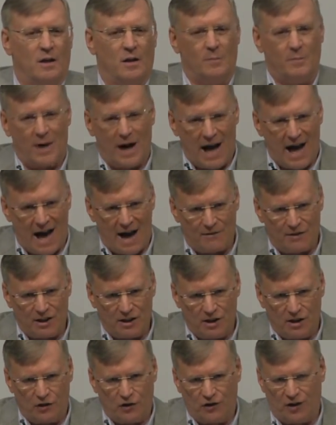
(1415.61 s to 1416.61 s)
by
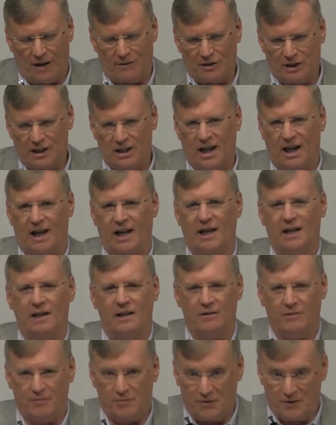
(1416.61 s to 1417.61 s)
having this 7-day
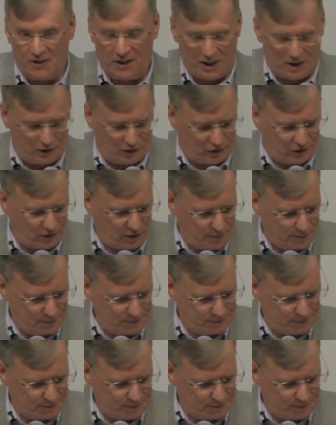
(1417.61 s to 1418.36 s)
feast,